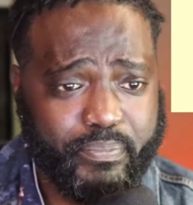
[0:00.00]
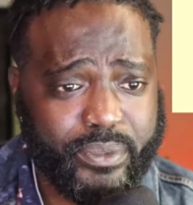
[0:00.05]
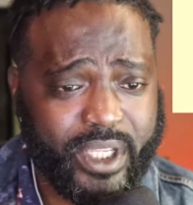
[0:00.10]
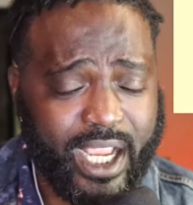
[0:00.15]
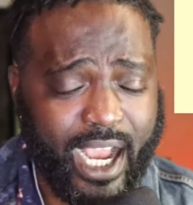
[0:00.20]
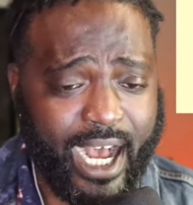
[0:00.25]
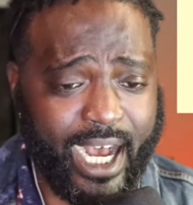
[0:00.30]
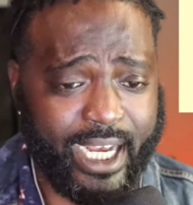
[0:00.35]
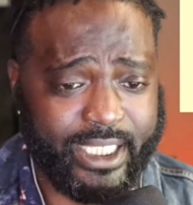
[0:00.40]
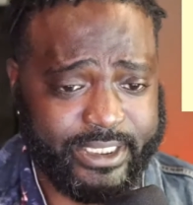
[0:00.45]

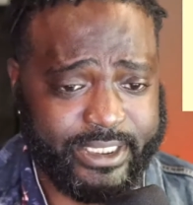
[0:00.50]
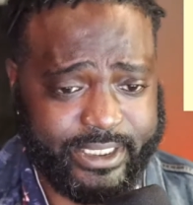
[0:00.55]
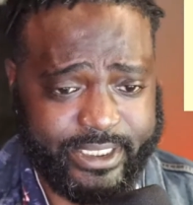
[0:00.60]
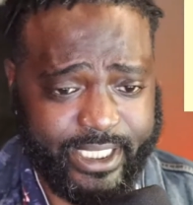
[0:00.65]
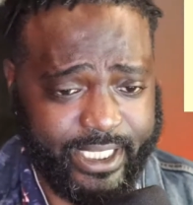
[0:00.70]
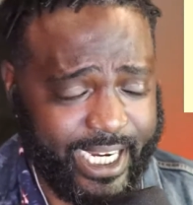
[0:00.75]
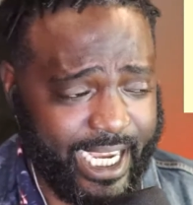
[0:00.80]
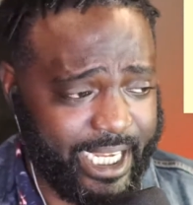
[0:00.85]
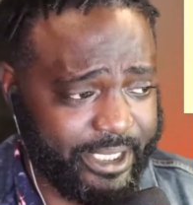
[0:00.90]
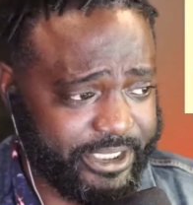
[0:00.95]
I stood
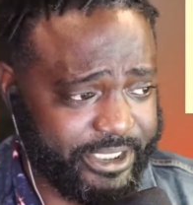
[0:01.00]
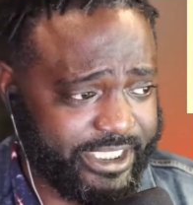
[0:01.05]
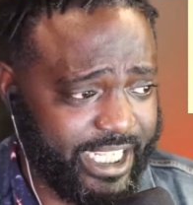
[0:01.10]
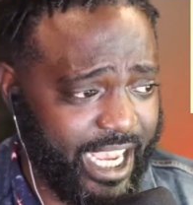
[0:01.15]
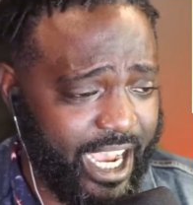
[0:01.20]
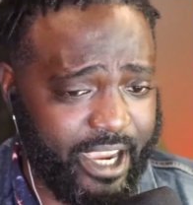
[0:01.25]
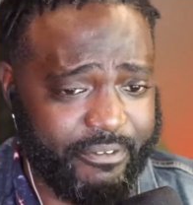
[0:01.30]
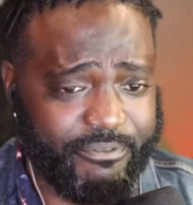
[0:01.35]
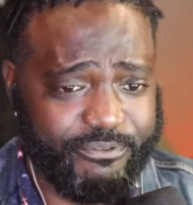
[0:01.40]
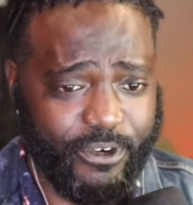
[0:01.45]

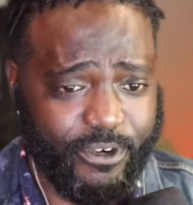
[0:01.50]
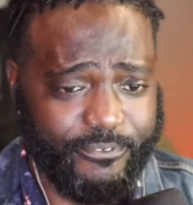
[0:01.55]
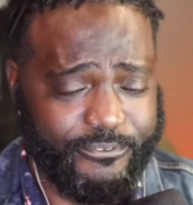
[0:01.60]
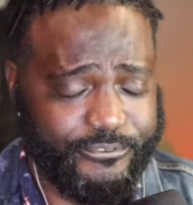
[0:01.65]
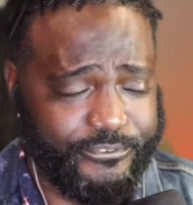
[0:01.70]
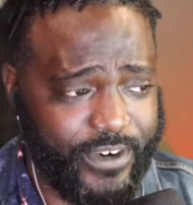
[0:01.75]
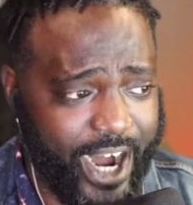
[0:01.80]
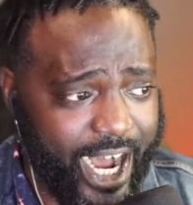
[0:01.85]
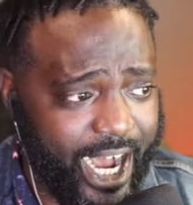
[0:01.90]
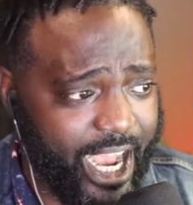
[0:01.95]
outside for
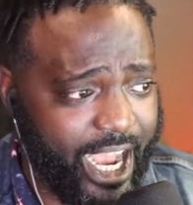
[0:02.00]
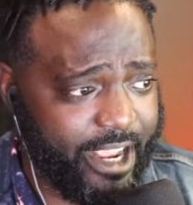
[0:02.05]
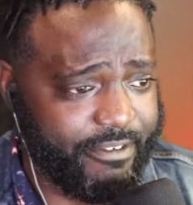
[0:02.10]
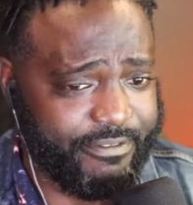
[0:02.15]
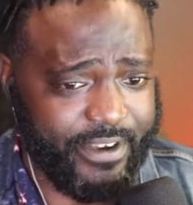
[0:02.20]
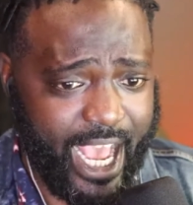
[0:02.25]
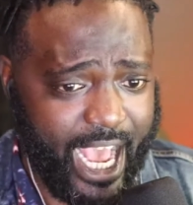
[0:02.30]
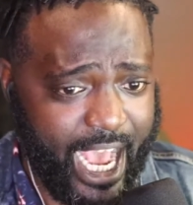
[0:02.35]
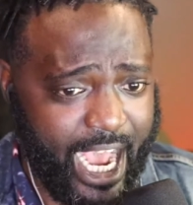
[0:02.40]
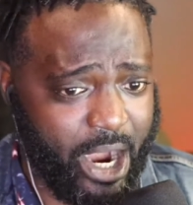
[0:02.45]
5
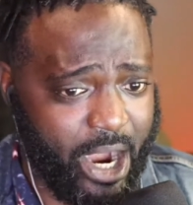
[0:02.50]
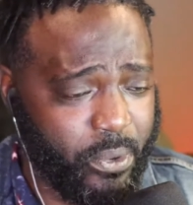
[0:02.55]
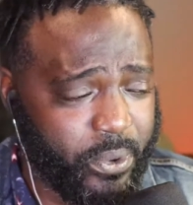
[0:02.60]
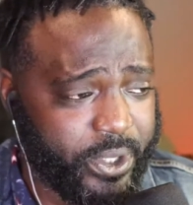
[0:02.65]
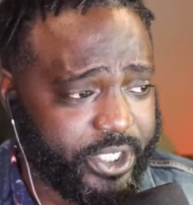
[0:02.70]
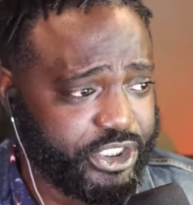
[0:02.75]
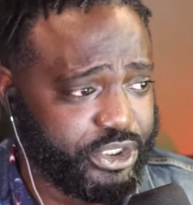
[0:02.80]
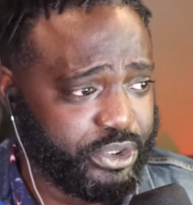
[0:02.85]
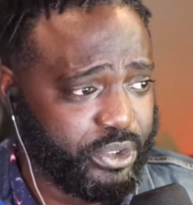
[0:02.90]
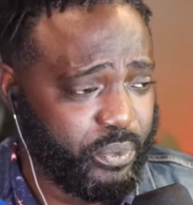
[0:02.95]

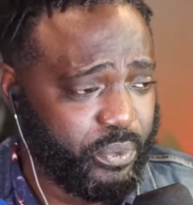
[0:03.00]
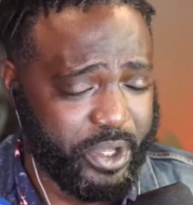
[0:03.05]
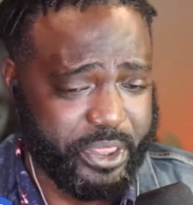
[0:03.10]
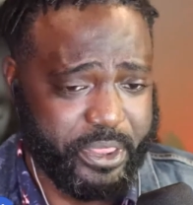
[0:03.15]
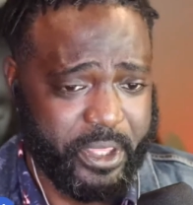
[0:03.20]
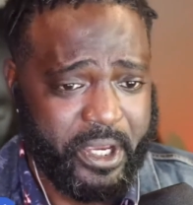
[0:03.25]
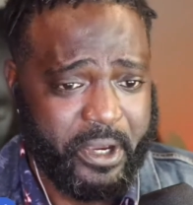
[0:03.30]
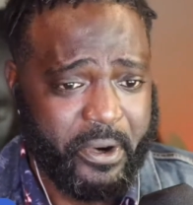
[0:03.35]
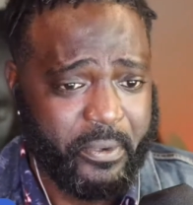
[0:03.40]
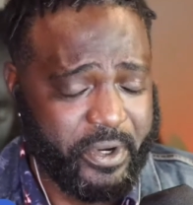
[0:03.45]
hours
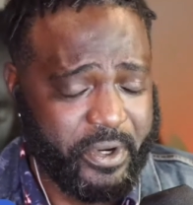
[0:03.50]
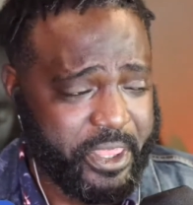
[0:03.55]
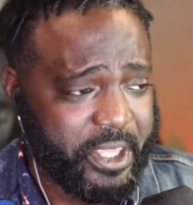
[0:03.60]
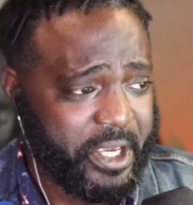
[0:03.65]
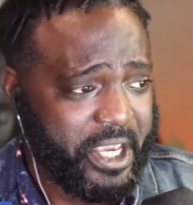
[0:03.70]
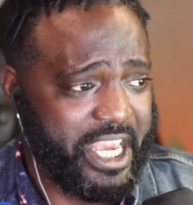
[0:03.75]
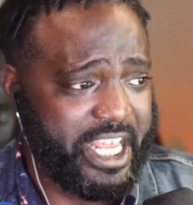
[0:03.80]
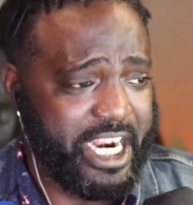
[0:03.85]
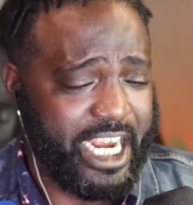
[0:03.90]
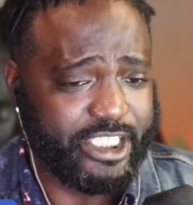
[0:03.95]

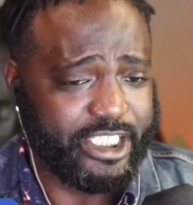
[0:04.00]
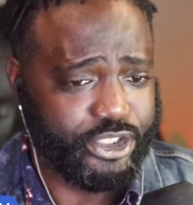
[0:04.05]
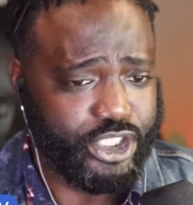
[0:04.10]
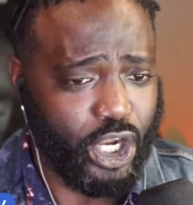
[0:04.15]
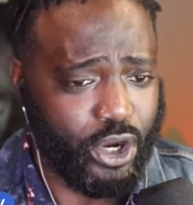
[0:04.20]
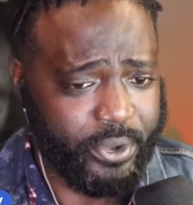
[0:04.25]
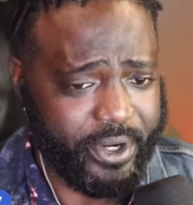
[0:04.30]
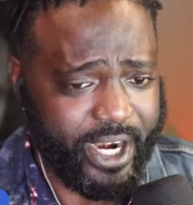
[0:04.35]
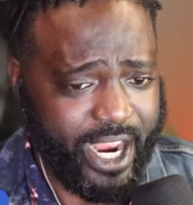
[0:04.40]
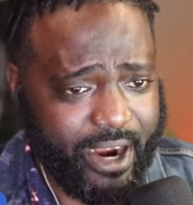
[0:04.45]
and I
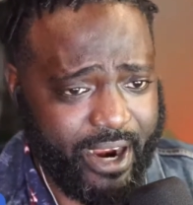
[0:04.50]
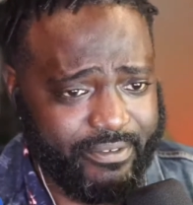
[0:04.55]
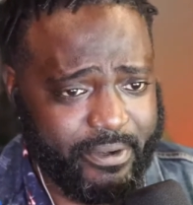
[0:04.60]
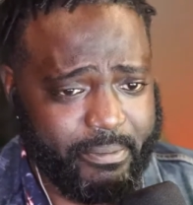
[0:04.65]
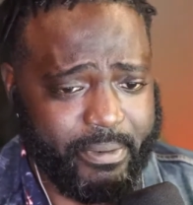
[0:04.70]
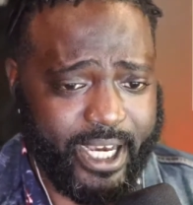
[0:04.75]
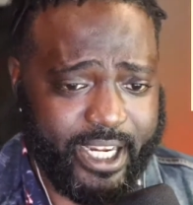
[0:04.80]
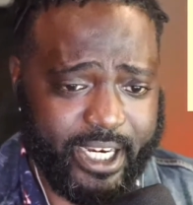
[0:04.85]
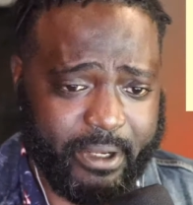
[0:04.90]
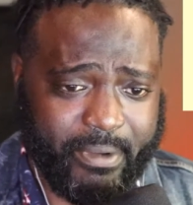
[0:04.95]
told
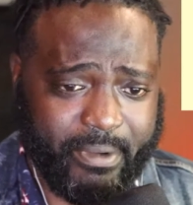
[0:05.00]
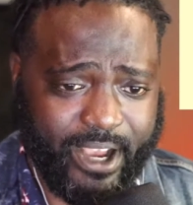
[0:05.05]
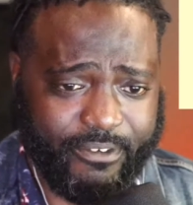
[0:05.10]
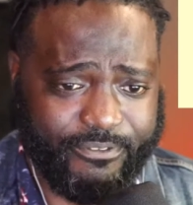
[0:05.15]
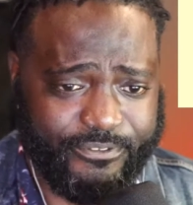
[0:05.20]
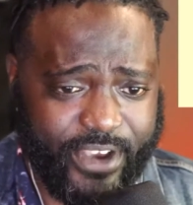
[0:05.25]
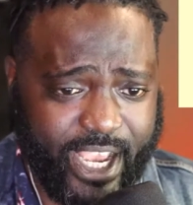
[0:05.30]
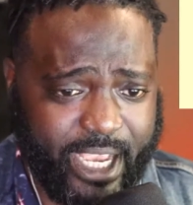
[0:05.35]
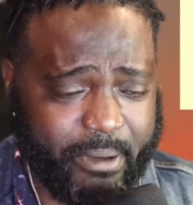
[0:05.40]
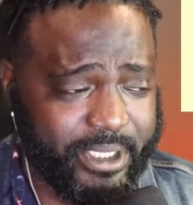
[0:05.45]
everybody in my
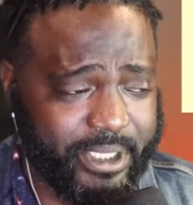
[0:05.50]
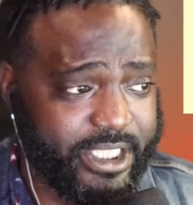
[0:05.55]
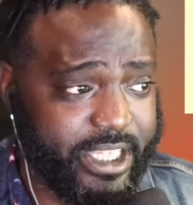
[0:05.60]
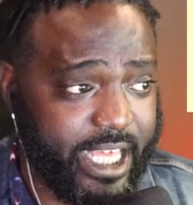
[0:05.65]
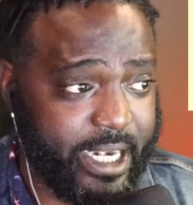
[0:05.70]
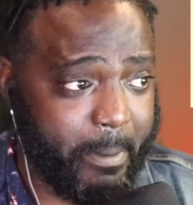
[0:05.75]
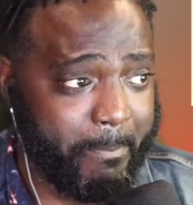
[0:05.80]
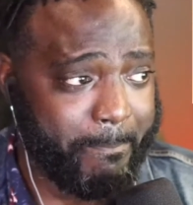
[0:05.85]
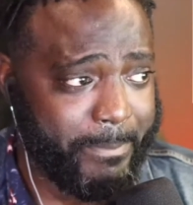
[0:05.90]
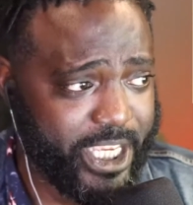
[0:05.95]
family that
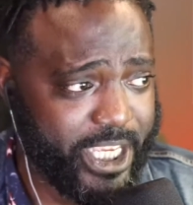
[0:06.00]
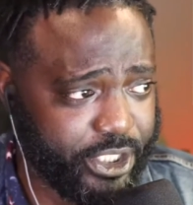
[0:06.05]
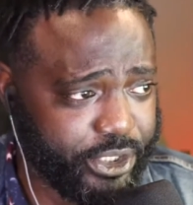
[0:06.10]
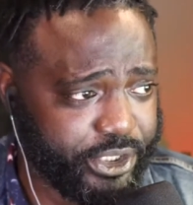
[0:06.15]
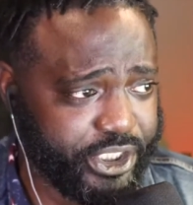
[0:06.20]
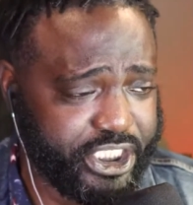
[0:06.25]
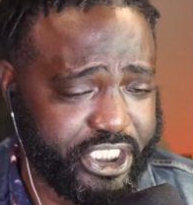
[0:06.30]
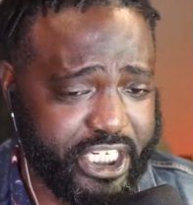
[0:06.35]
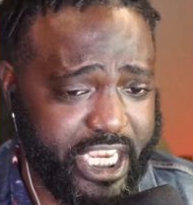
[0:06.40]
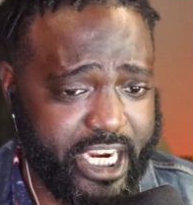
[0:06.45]
a
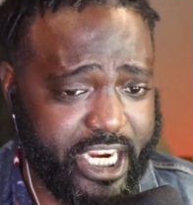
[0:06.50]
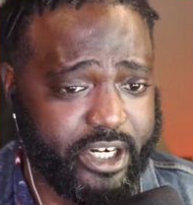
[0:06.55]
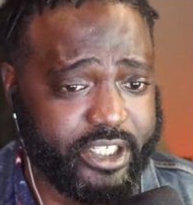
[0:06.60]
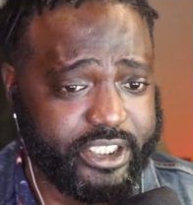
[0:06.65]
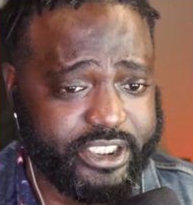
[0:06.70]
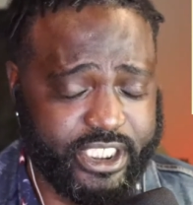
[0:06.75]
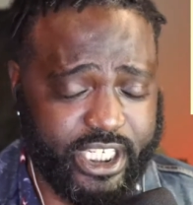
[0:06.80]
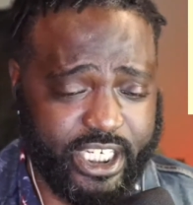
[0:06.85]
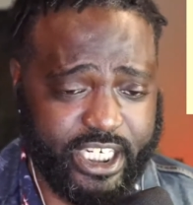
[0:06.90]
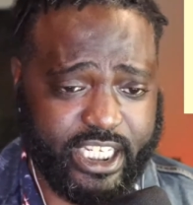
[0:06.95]
millionaire is
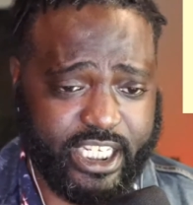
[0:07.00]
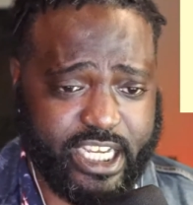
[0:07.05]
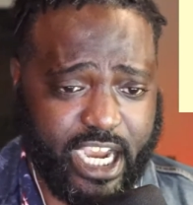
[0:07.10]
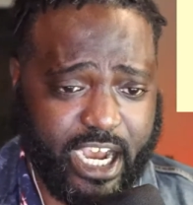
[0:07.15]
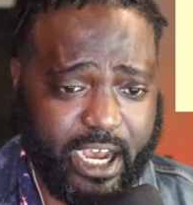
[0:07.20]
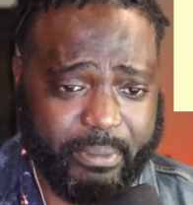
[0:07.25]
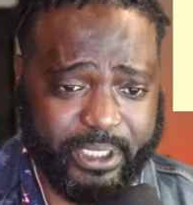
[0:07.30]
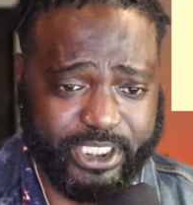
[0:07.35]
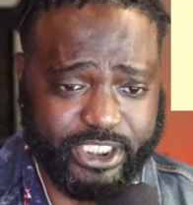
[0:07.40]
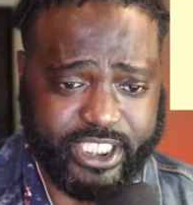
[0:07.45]
going to
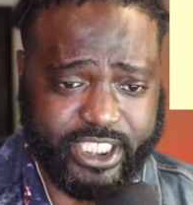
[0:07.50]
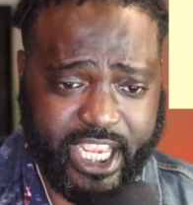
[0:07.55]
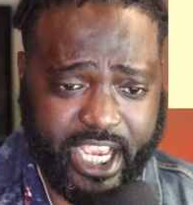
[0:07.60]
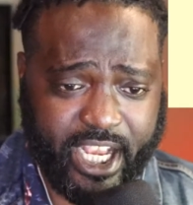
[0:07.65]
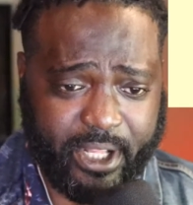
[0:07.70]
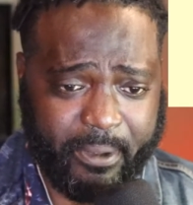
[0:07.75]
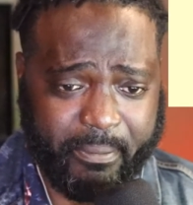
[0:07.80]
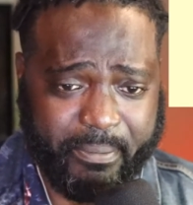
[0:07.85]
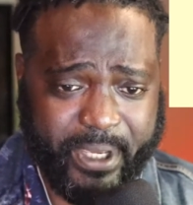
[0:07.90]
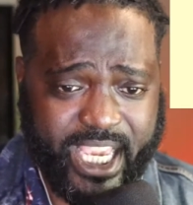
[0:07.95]
come and
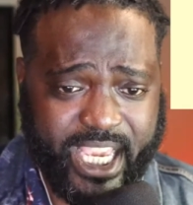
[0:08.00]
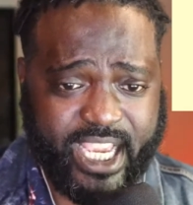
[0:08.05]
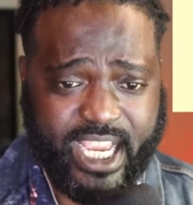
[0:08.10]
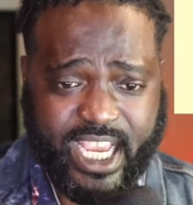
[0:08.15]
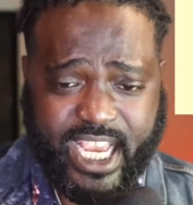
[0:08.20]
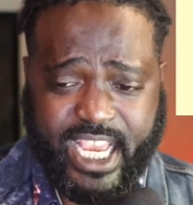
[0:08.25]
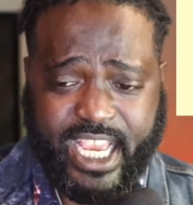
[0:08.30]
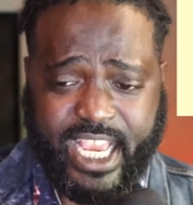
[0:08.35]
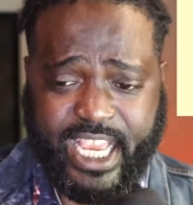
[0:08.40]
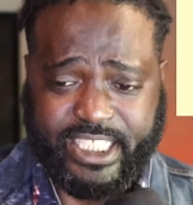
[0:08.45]
kill me
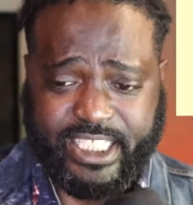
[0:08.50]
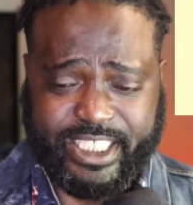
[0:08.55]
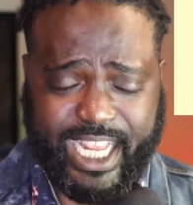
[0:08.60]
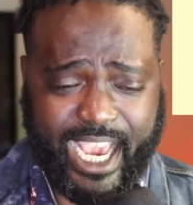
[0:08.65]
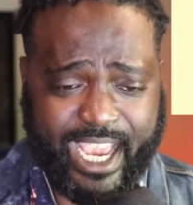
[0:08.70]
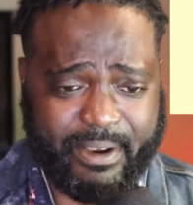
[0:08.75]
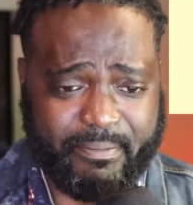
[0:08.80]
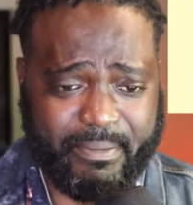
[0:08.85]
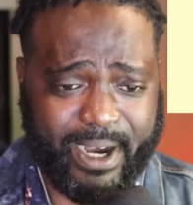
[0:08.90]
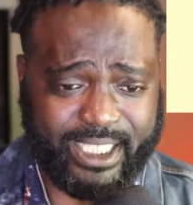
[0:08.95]
and
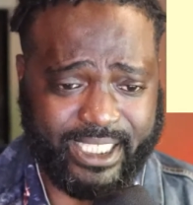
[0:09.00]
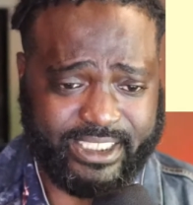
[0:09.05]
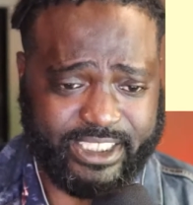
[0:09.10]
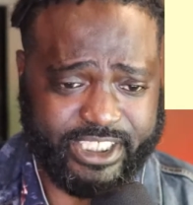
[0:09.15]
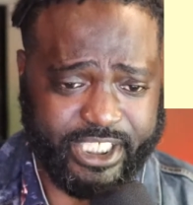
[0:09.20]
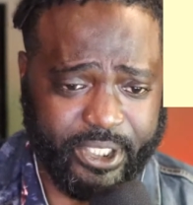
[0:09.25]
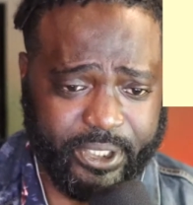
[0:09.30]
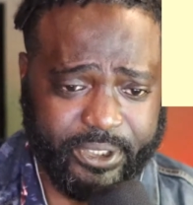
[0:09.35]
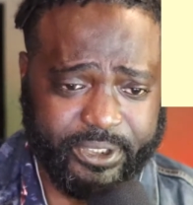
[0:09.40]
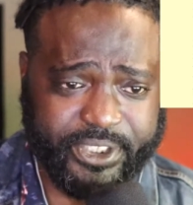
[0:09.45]
take my
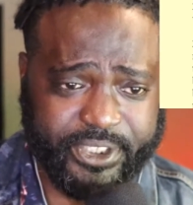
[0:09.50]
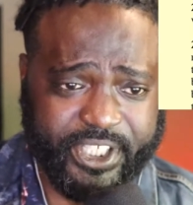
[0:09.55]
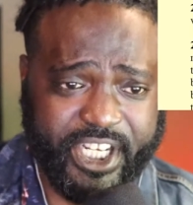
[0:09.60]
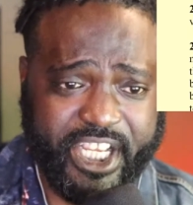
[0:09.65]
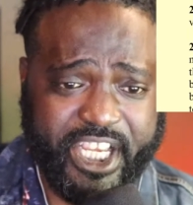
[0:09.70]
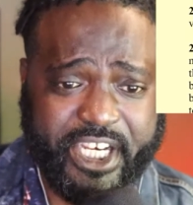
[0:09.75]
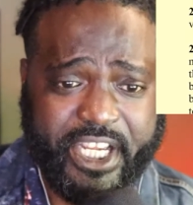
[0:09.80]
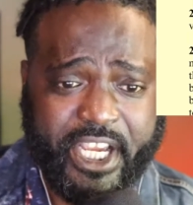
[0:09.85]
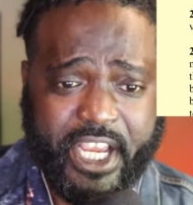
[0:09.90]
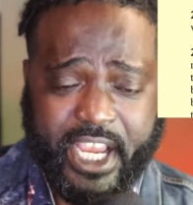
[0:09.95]

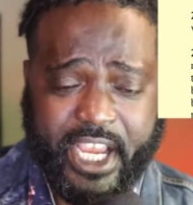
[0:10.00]
children,